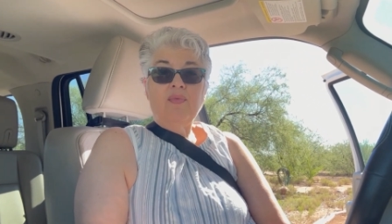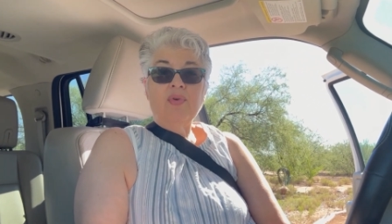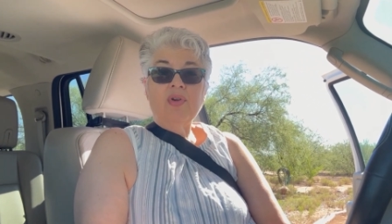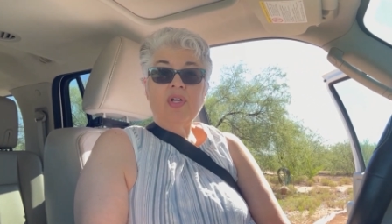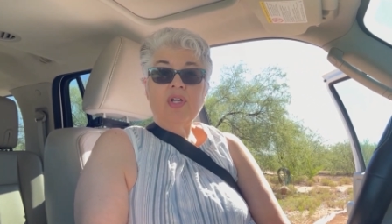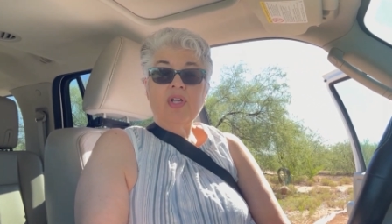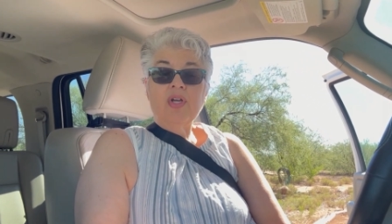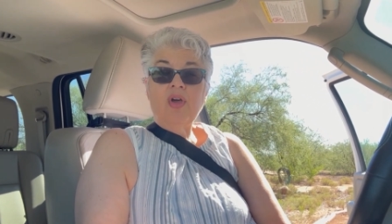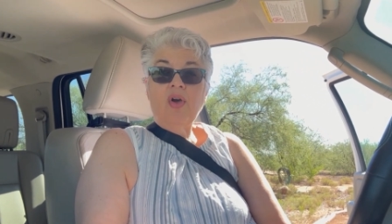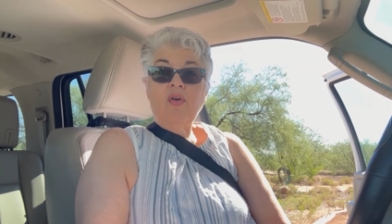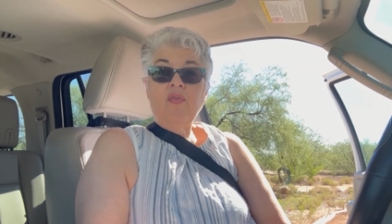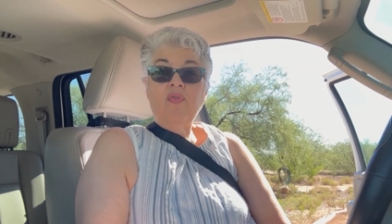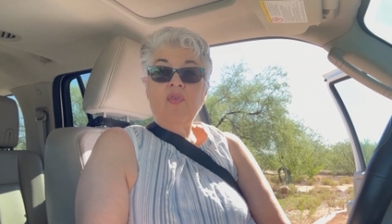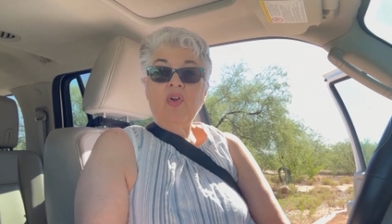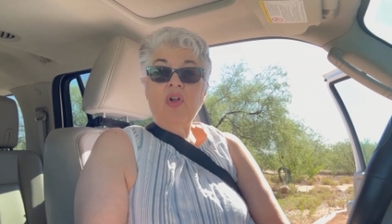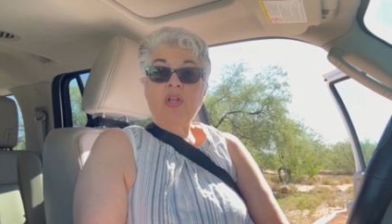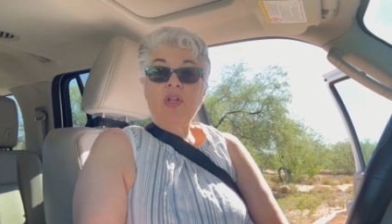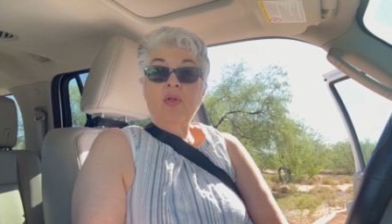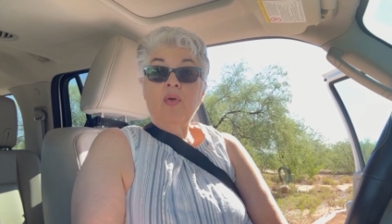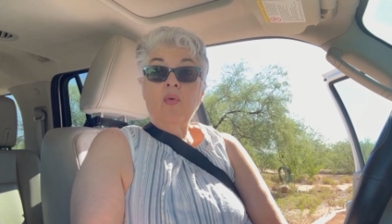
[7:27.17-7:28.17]
we're gonna go
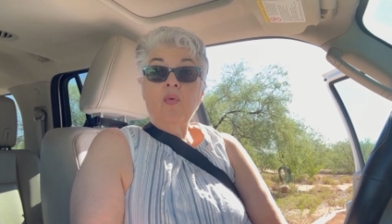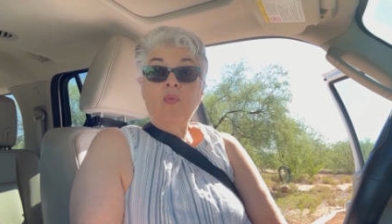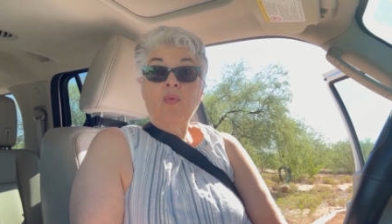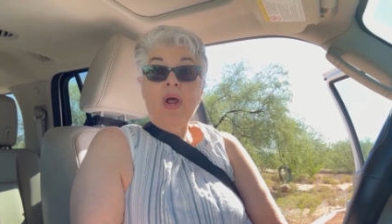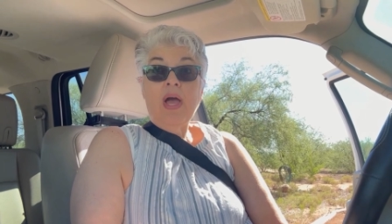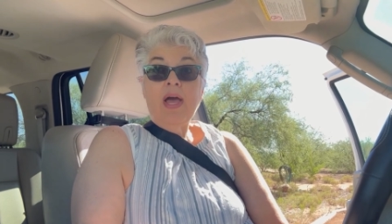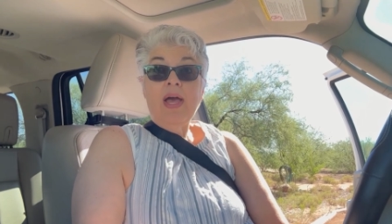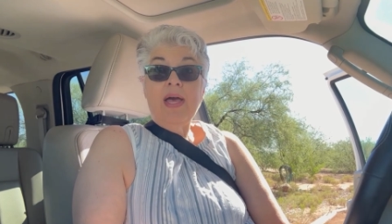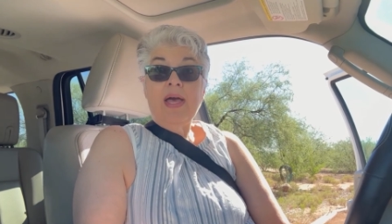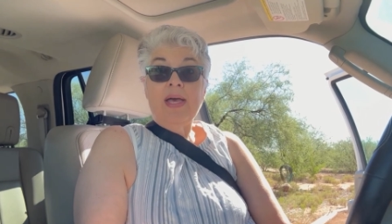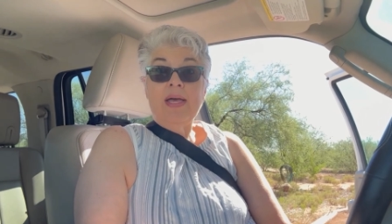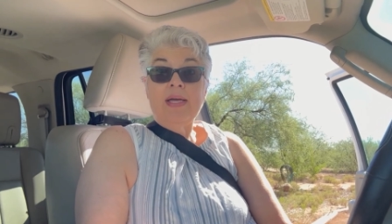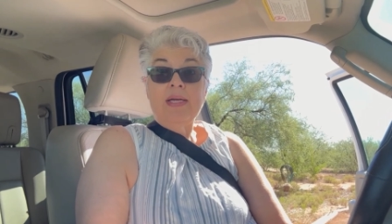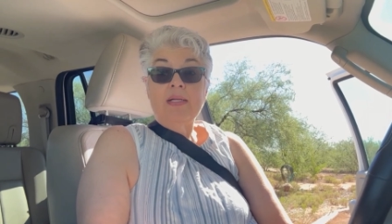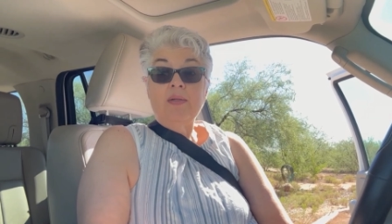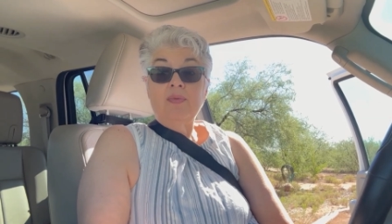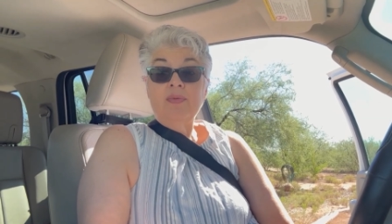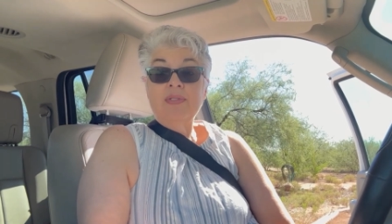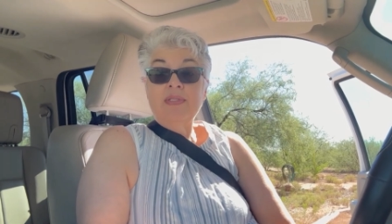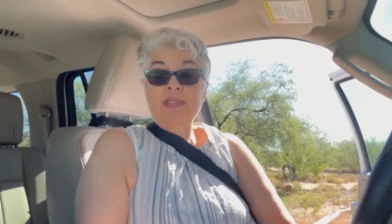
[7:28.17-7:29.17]
for a little
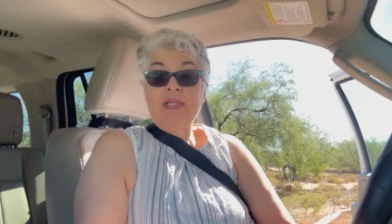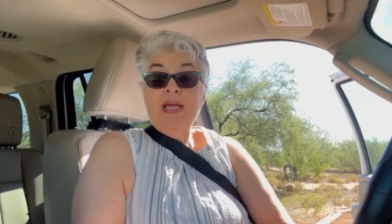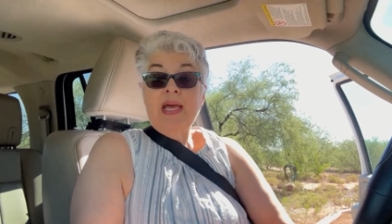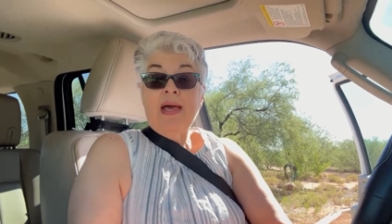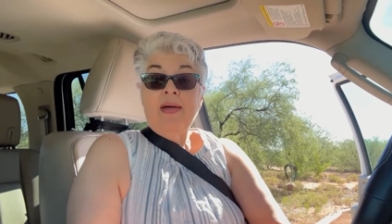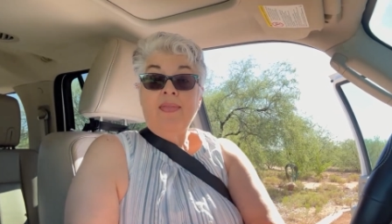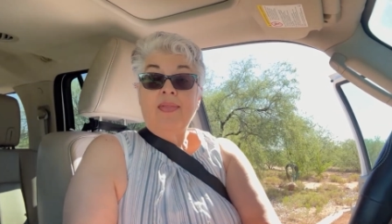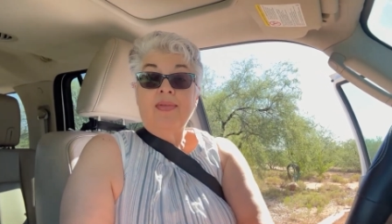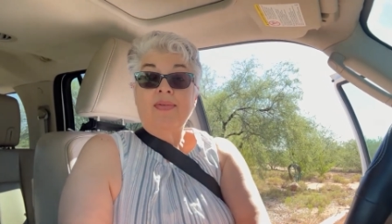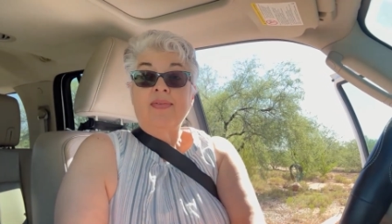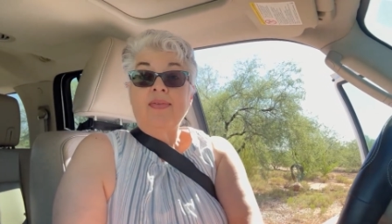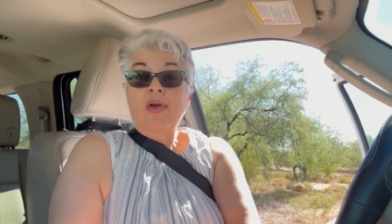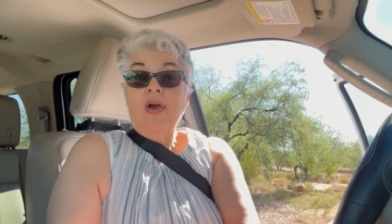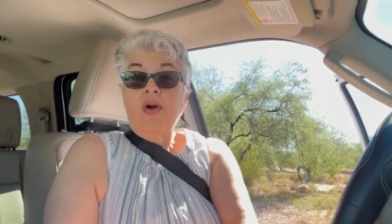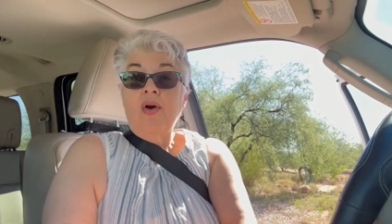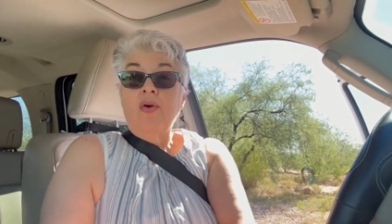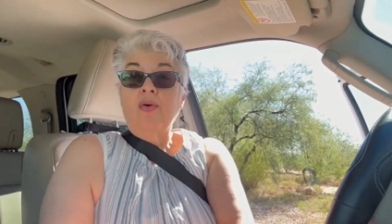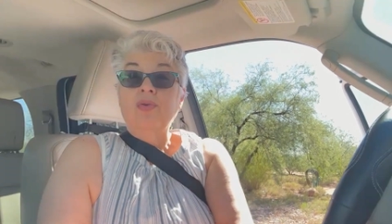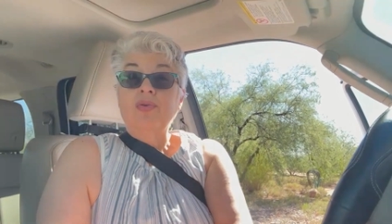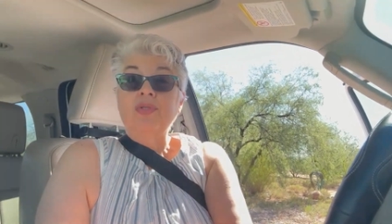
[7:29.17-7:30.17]
ride. We'll see how this
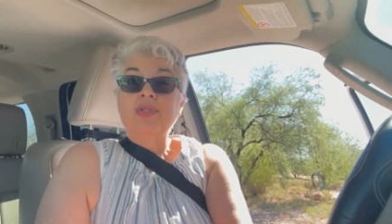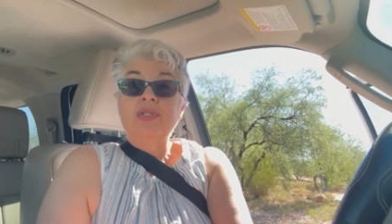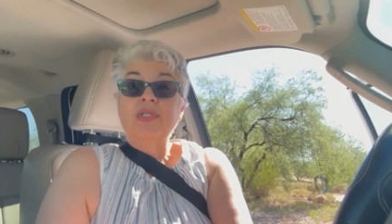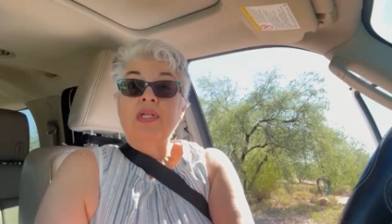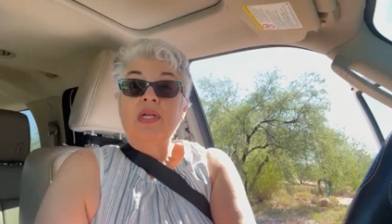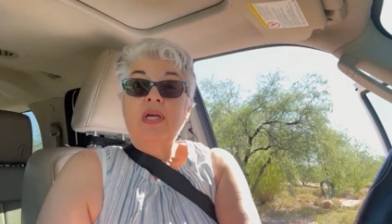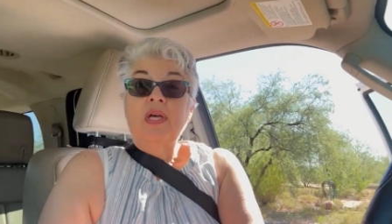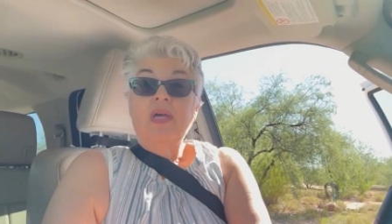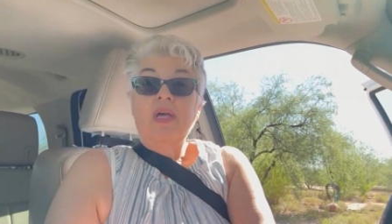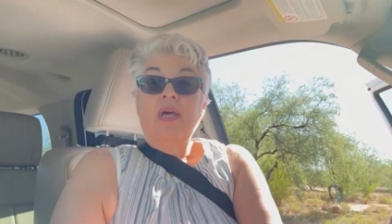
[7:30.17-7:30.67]
goes.